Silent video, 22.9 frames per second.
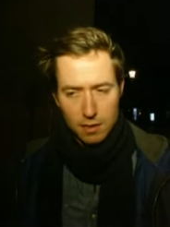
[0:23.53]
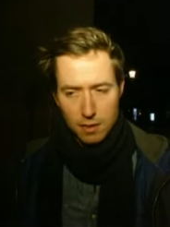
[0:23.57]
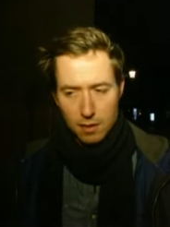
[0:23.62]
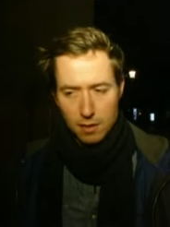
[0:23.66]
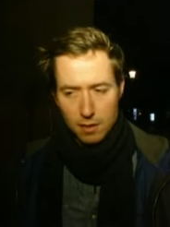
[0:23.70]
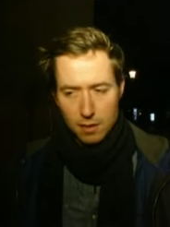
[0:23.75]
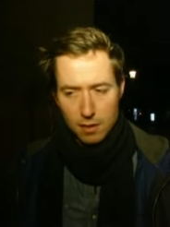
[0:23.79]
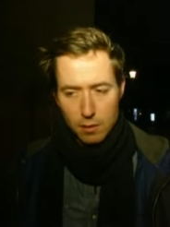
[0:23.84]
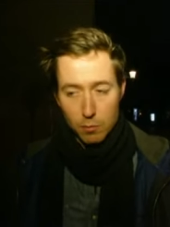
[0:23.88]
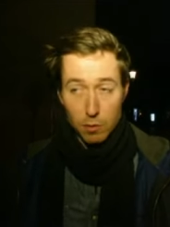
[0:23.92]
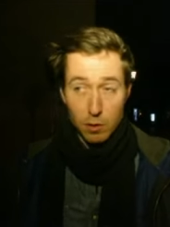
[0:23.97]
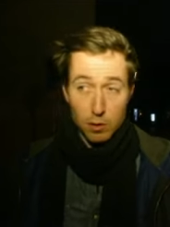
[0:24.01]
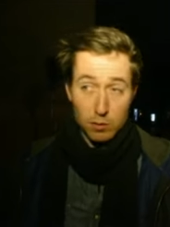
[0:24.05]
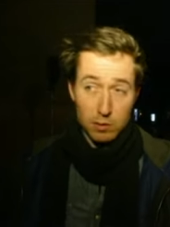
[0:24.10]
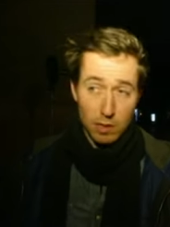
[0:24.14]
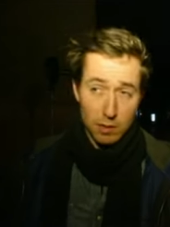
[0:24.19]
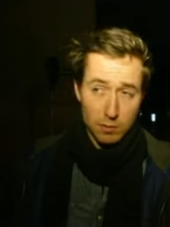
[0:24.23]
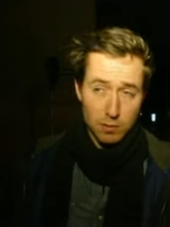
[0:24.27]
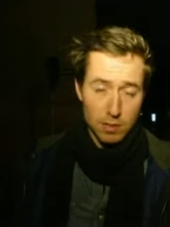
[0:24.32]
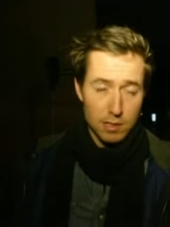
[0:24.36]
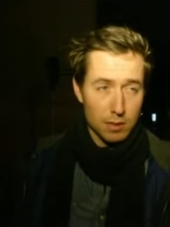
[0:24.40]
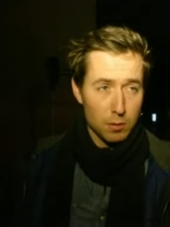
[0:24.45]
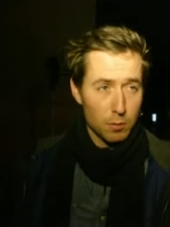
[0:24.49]
We looked
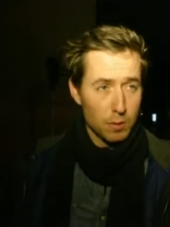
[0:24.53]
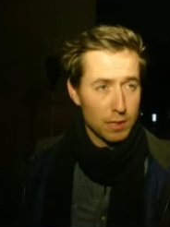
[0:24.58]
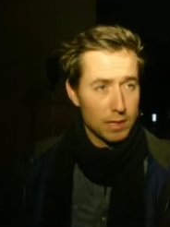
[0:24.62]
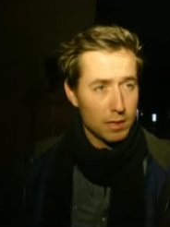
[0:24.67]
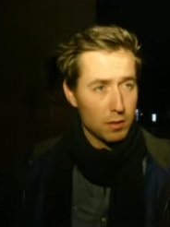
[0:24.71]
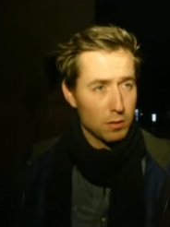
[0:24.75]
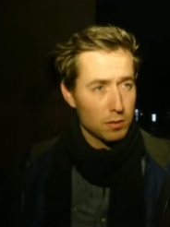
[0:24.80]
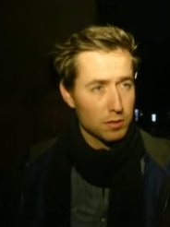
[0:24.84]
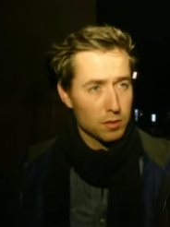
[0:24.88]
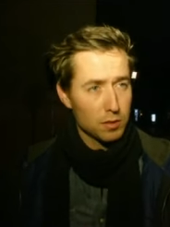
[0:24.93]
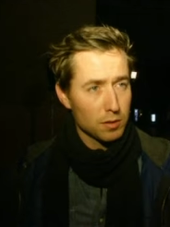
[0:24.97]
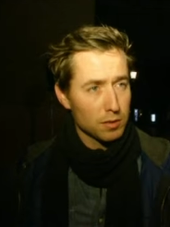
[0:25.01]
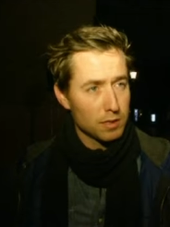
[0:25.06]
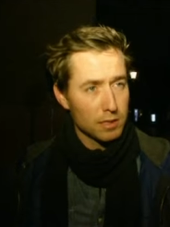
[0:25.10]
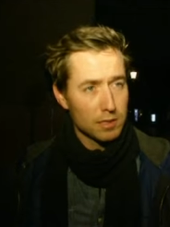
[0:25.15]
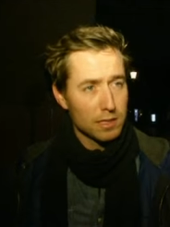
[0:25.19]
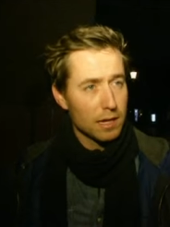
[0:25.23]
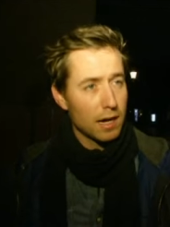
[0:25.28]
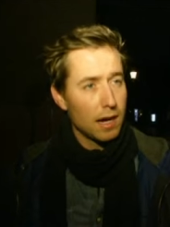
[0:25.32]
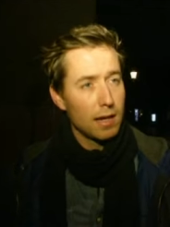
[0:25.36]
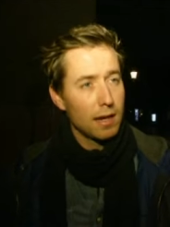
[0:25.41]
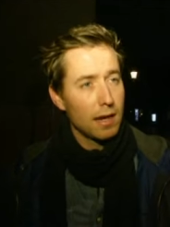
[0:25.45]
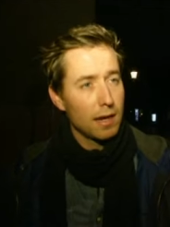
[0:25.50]
outside the window and saw
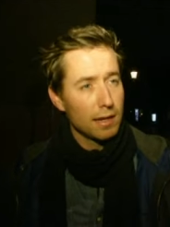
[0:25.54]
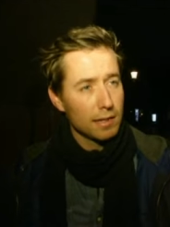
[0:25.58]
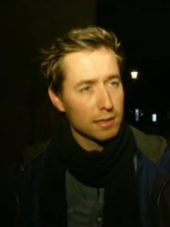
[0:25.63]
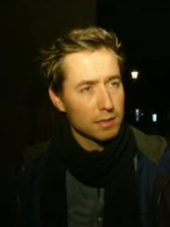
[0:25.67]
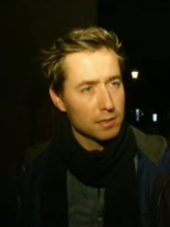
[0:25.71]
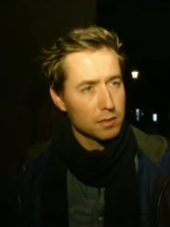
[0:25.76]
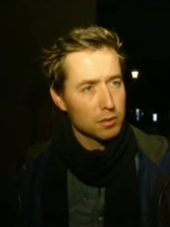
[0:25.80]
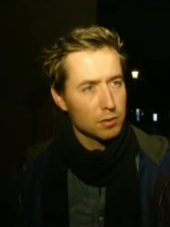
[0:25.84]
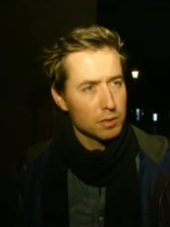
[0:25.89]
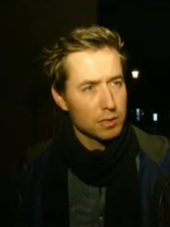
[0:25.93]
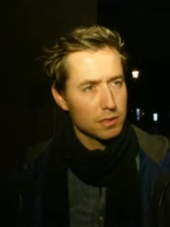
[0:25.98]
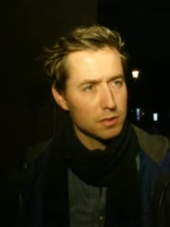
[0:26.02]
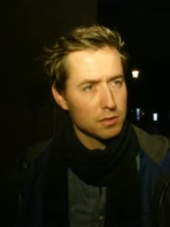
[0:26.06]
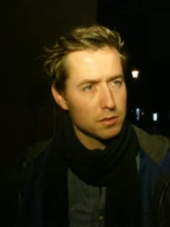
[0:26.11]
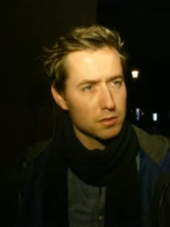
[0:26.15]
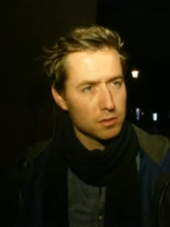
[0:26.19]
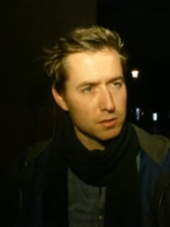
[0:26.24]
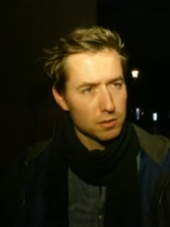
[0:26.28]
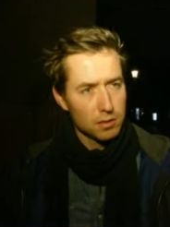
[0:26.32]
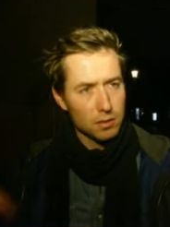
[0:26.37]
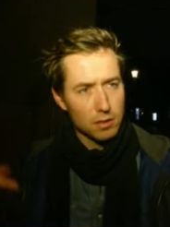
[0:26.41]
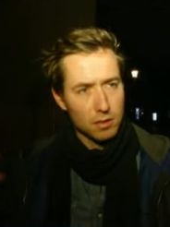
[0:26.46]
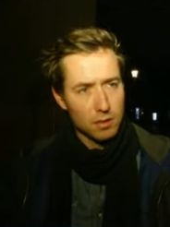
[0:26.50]
this guy lying in the street
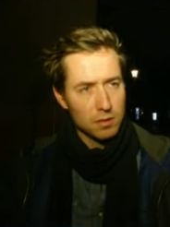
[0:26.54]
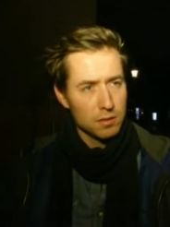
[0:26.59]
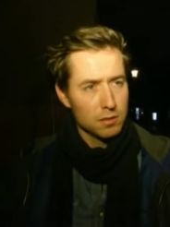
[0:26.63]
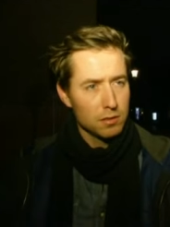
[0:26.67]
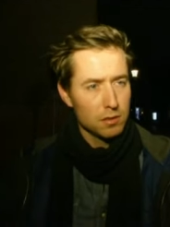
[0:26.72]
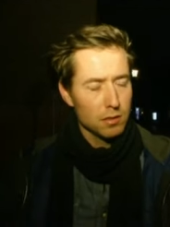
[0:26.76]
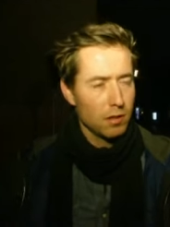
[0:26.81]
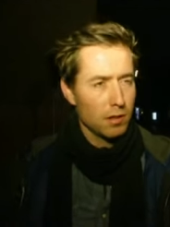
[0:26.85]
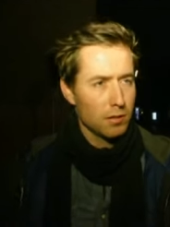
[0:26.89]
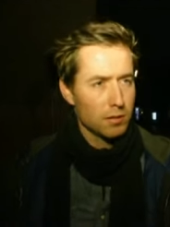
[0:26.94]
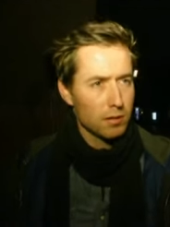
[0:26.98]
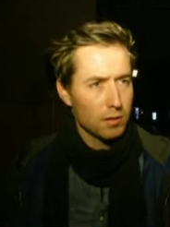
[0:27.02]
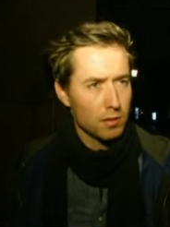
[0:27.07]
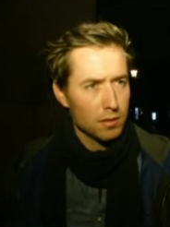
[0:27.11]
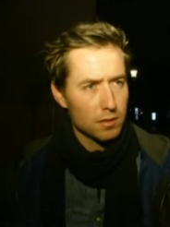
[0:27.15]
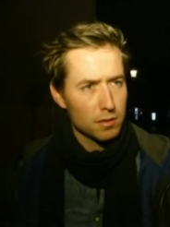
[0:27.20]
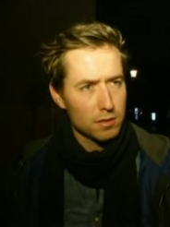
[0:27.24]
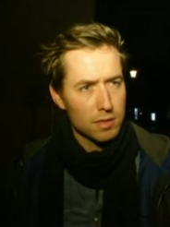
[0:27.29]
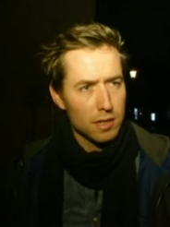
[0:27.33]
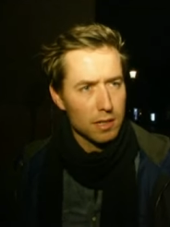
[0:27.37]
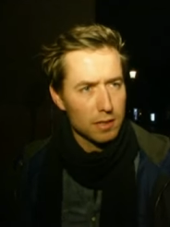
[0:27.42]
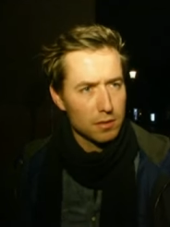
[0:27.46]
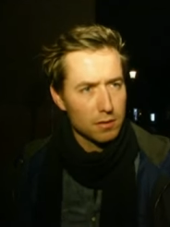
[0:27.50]
just on the
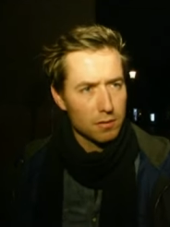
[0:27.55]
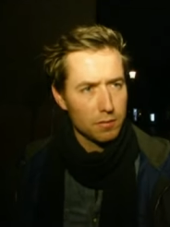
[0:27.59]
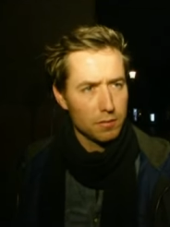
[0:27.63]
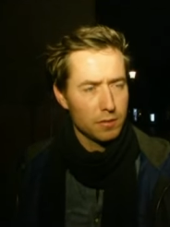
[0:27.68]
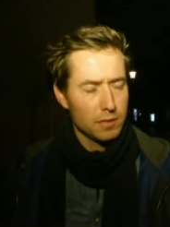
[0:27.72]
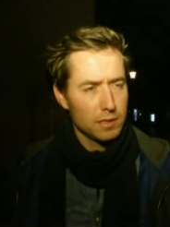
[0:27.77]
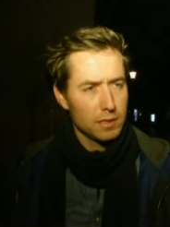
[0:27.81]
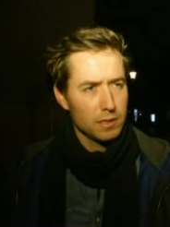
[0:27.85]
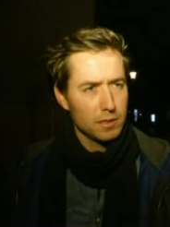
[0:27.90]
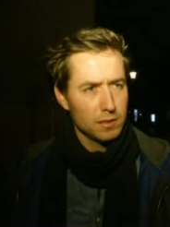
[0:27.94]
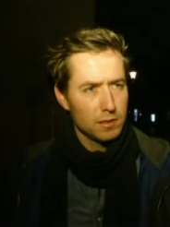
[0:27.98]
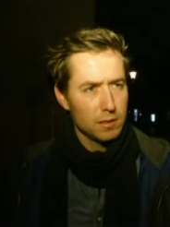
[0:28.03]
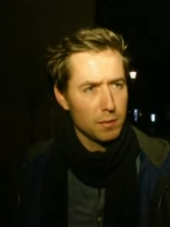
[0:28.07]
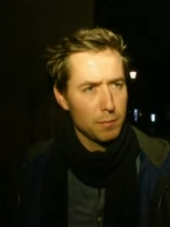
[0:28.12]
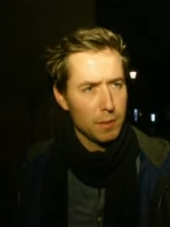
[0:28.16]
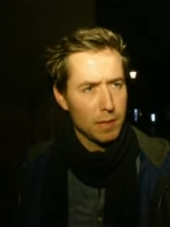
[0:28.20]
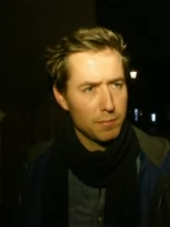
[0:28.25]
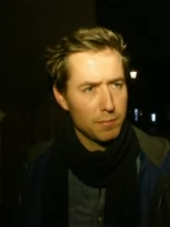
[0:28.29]
other side of the